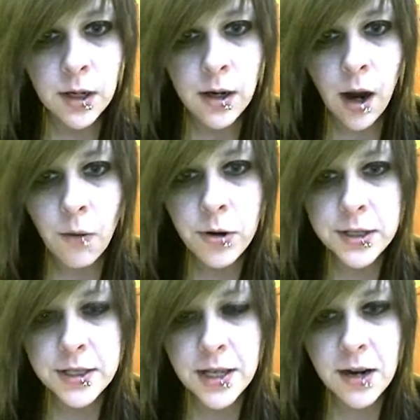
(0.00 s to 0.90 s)
I want to
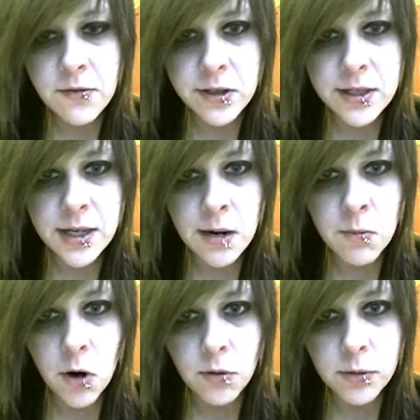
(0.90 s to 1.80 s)
save the
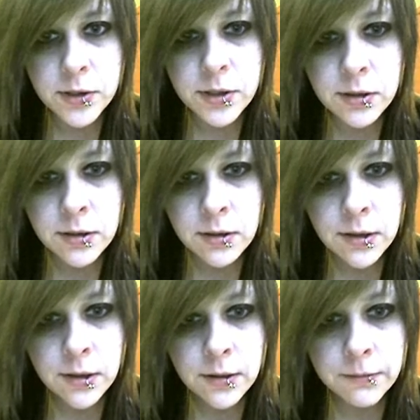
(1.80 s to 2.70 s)
Deimos.
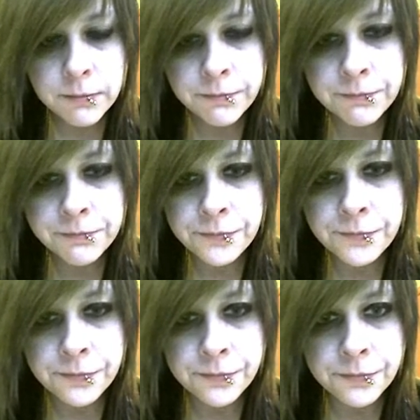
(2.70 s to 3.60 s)

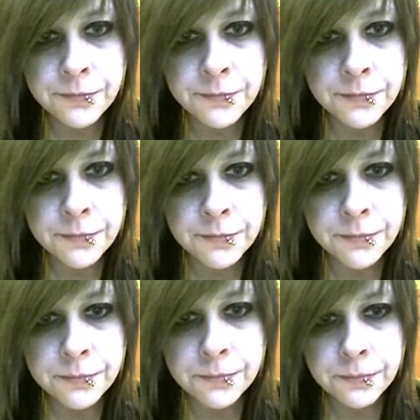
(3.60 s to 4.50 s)
Hmm.
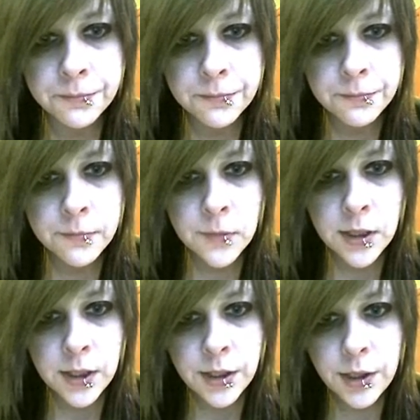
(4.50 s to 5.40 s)

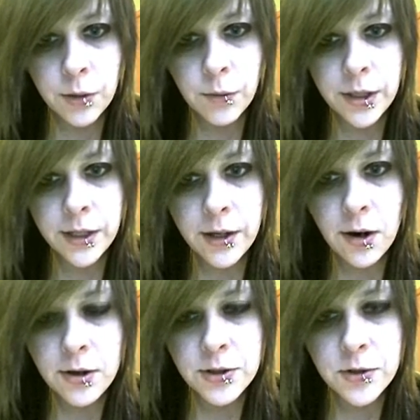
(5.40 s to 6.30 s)
You really are
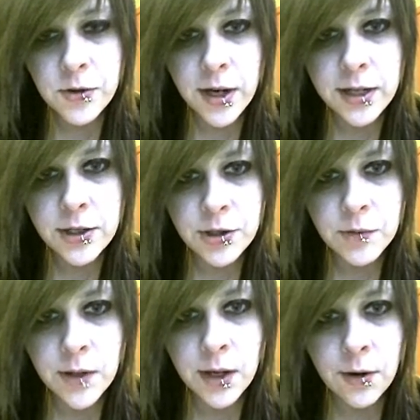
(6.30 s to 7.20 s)
strange, you
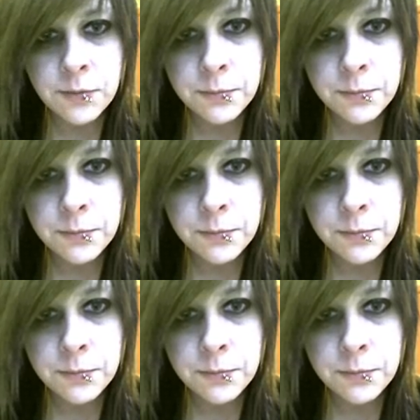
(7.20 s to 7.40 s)
know?